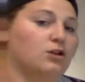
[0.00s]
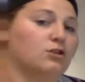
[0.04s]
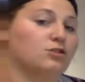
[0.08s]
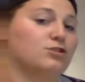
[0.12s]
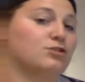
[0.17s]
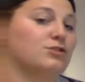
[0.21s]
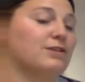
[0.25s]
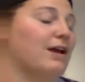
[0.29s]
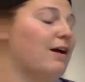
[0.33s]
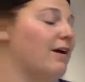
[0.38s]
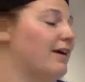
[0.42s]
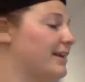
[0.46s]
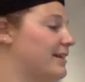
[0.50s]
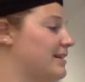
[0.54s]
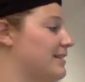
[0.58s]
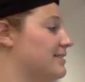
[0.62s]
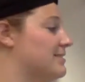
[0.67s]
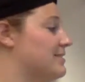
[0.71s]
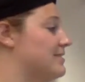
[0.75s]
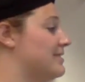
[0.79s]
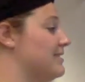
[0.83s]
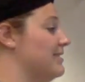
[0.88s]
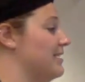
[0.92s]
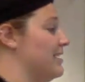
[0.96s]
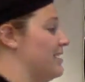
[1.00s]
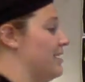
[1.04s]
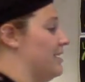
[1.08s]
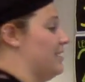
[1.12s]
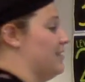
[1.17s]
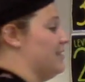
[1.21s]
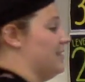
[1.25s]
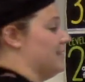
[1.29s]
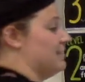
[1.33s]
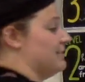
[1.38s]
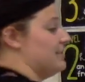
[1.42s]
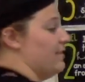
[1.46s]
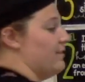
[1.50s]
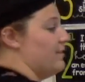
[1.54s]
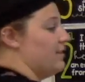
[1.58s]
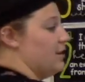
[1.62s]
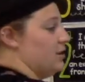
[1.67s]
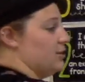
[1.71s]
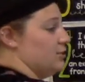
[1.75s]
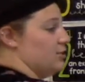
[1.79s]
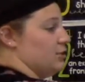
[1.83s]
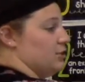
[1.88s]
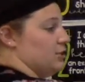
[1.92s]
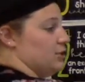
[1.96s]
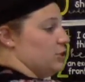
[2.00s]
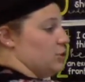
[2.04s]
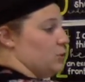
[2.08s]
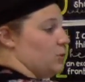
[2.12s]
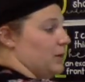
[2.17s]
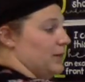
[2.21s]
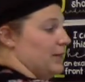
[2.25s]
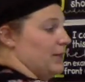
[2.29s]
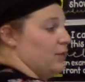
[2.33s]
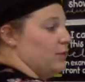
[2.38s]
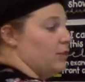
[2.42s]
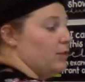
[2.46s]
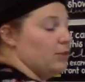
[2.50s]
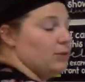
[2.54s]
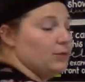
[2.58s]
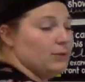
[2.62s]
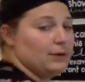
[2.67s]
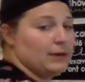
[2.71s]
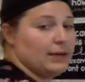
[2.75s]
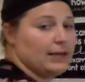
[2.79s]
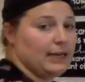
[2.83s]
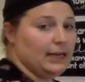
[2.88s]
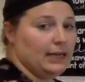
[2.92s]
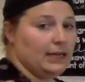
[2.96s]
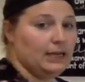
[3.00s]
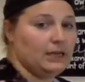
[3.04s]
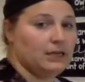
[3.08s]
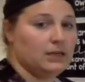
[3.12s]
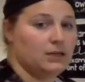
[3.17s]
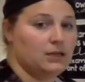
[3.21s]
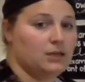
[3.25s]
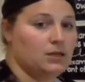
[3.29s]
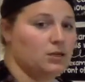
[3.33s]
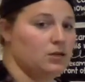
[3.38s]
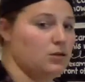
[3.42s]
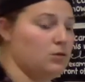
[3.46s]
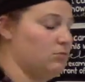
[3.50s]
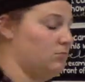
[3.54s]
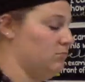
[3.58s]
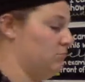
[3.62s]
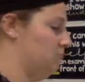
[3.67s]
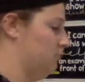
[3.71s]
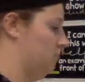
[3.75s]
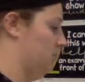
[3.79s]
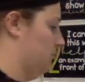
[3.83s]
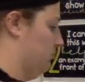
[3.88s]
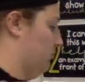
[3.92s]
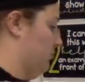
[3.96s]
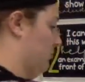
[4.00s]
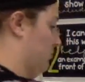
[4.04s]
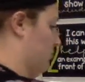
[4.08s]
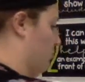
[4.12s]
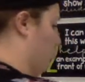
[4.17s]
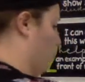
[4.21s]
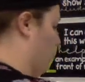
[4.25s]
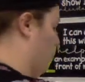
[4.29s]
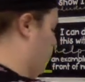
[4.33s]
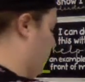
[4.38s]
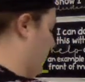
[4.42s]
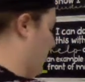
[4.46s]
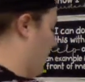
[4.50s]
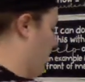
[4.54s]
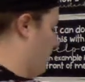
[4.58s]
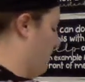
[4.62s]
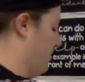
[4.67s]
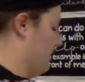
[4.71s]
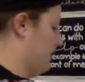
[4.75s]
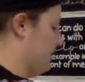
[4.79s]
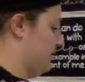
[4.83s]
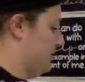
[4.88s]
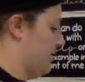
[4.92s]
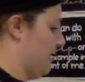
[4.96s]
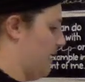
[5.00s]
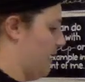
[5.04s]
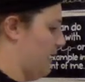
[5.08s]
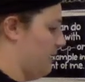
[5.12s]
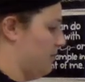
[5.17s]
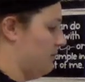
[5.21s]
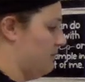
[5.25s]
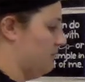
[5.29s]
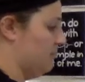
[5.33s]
So now I can see that 723 would be on this side.